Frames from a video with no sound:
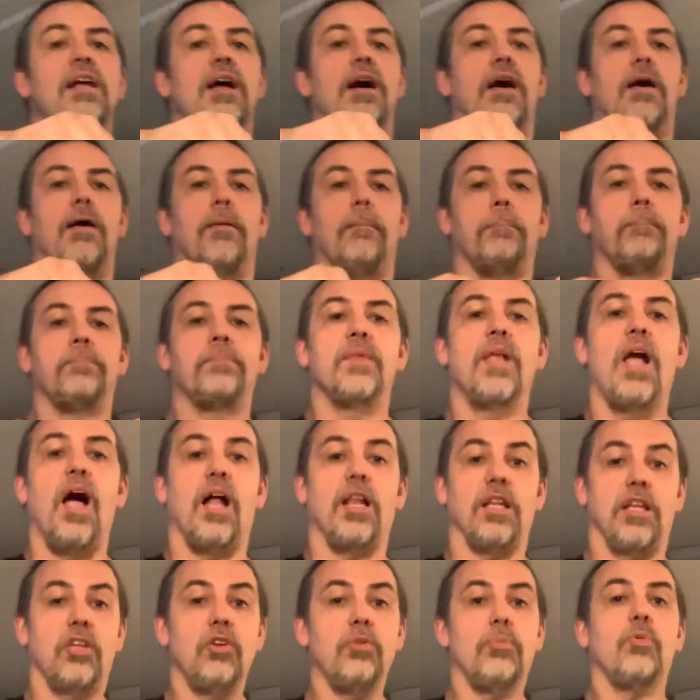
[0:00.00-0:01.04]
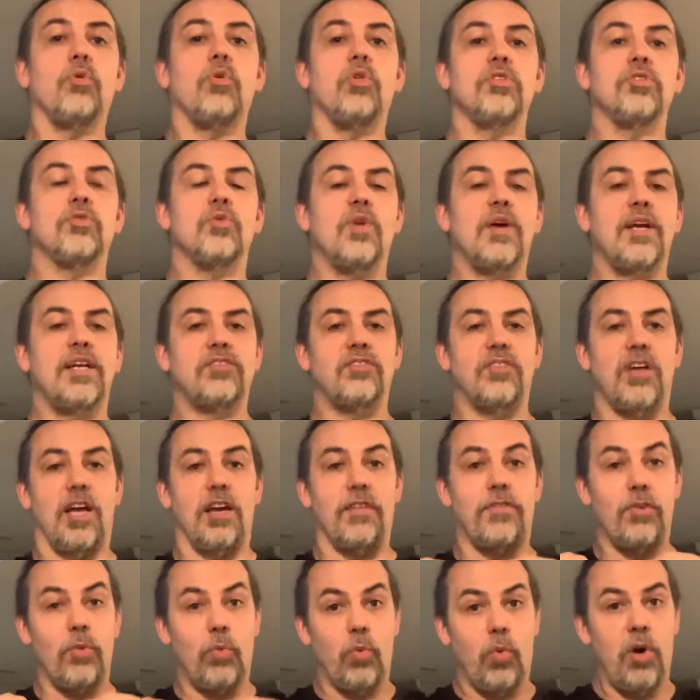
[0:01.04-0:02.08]
A little more on the right side.
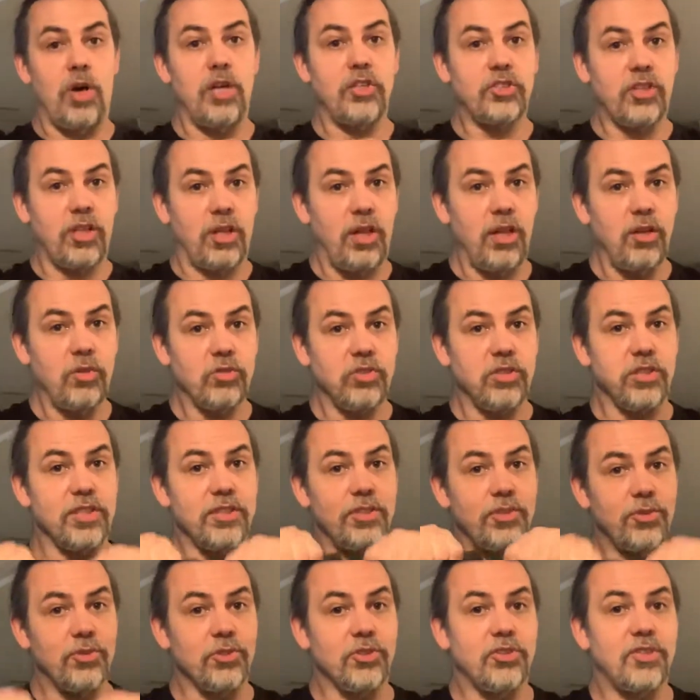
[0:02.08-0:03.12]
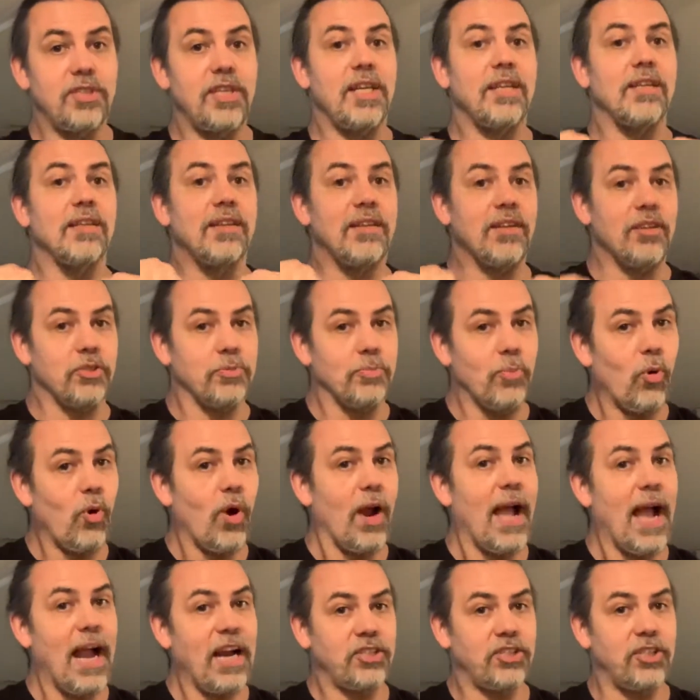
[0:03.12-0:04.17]
If you watch closely, you'll see that there's more
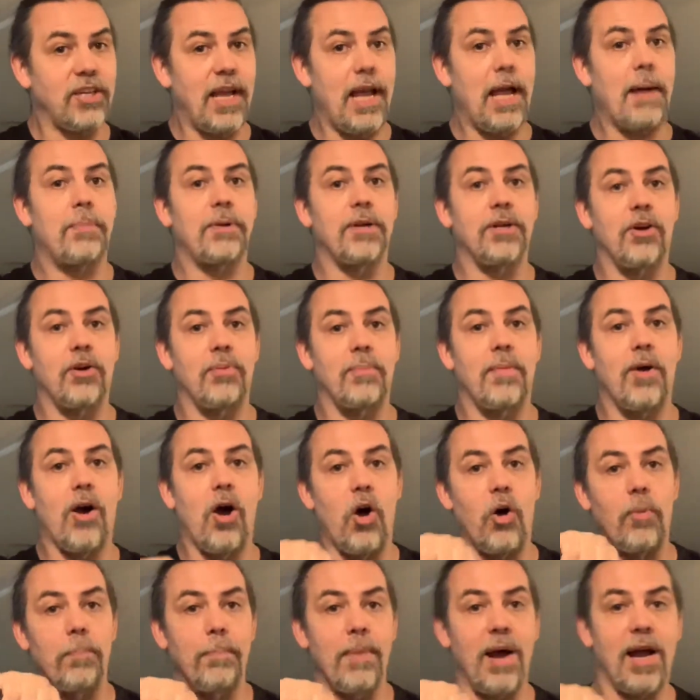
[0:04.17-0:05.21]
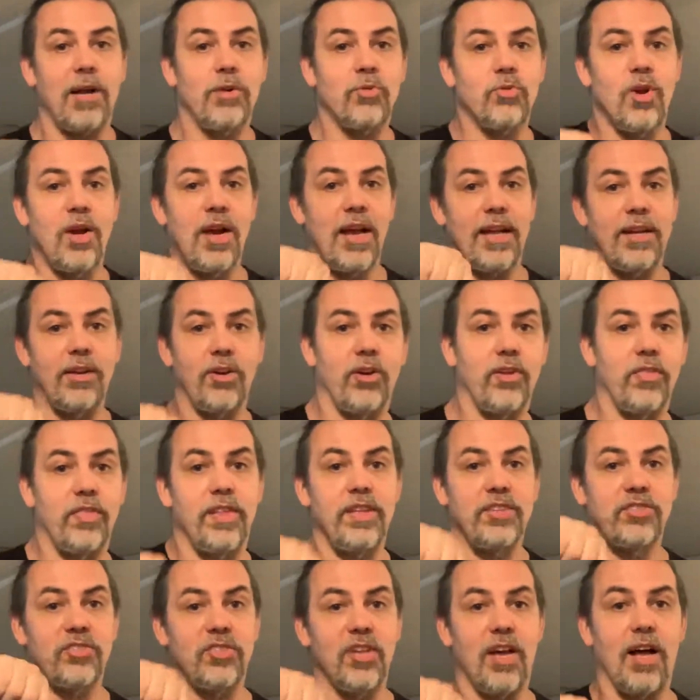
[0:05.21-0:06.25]
action happening on my right, on
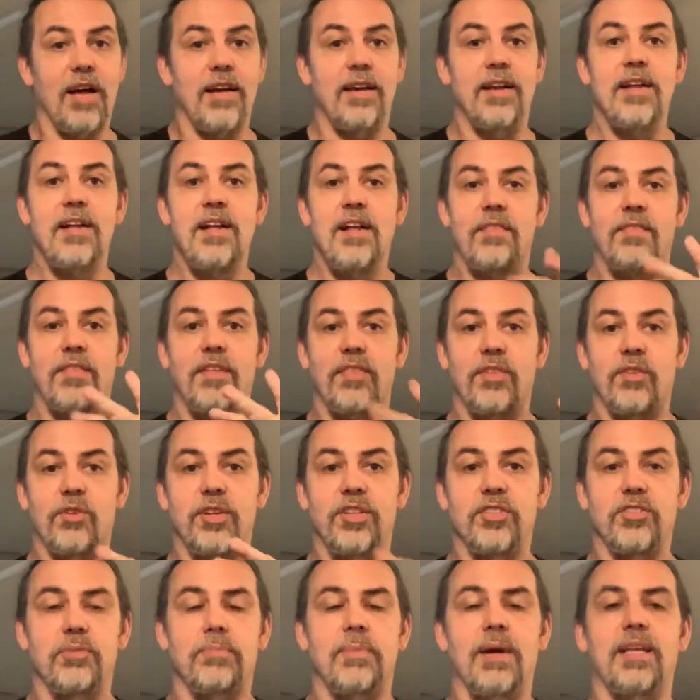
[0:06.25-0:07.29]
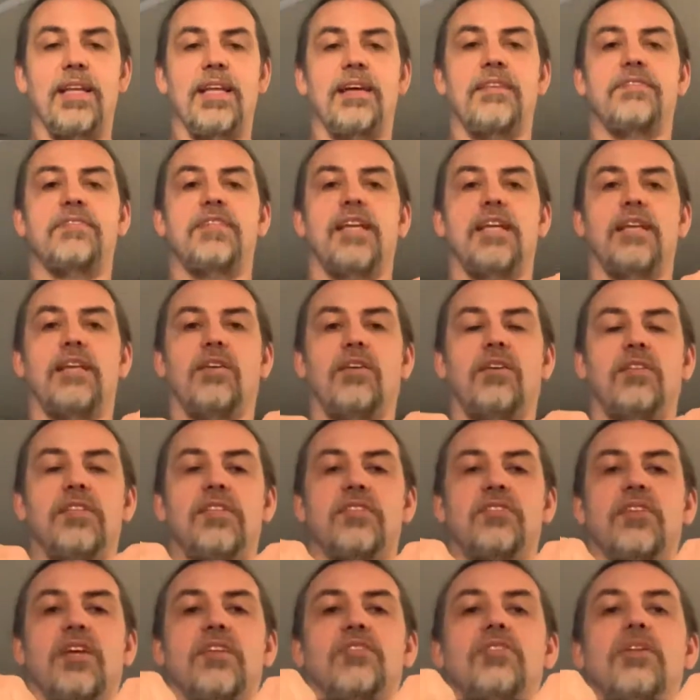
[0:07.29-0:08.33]
this side, than there is in my left hand on this
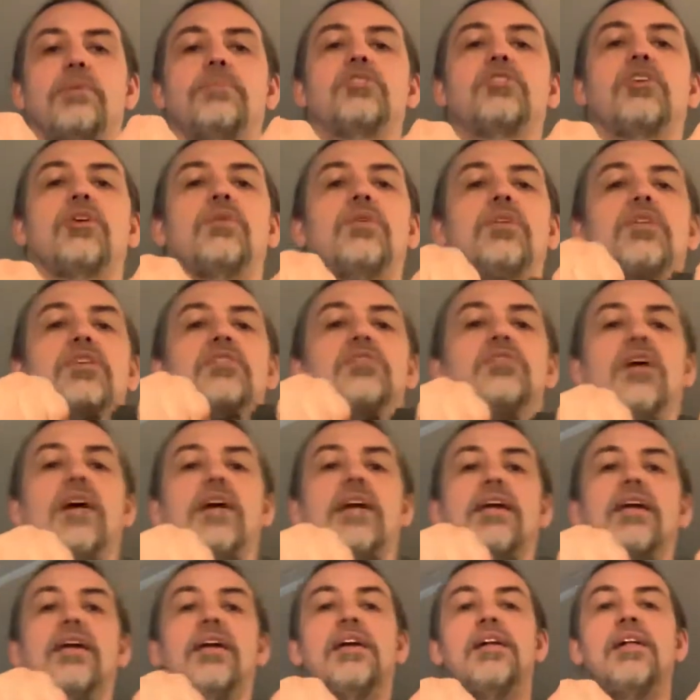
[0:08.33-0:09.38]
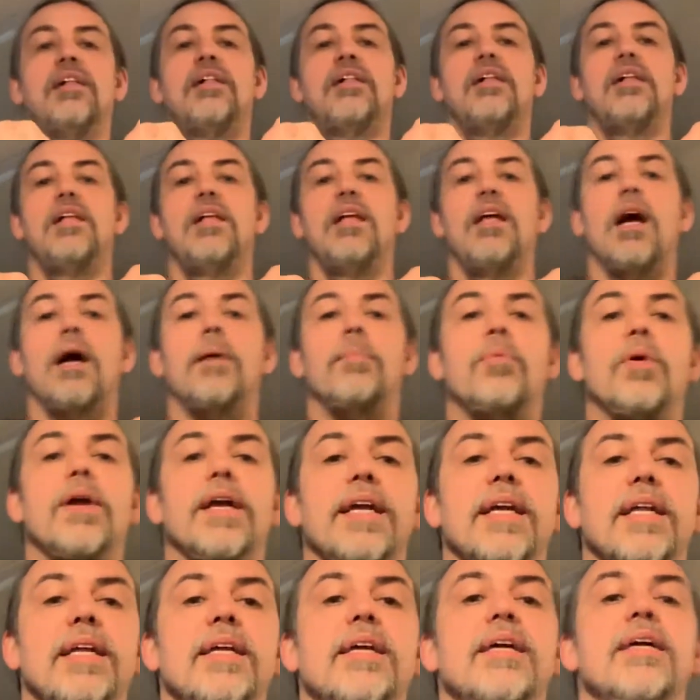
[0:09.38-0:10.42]
side. So let me show you what it looks like. I bring
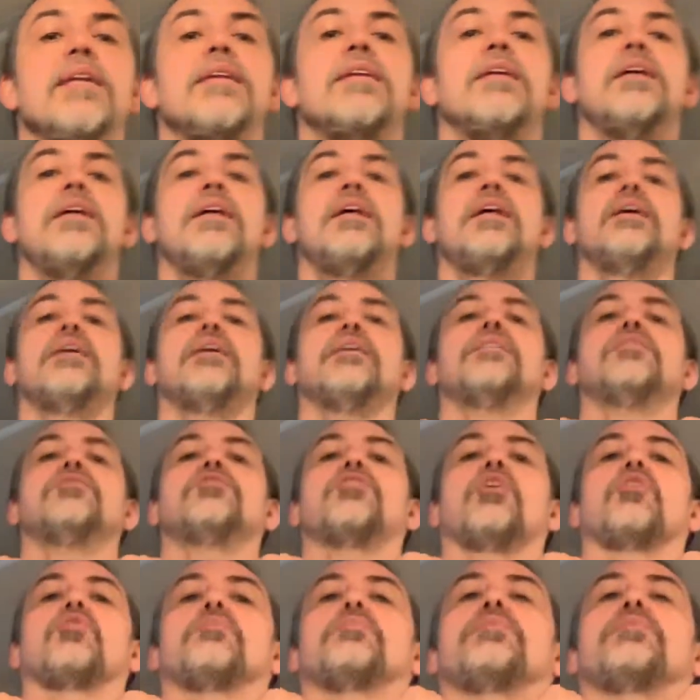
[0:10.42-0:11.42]
it in, shoulder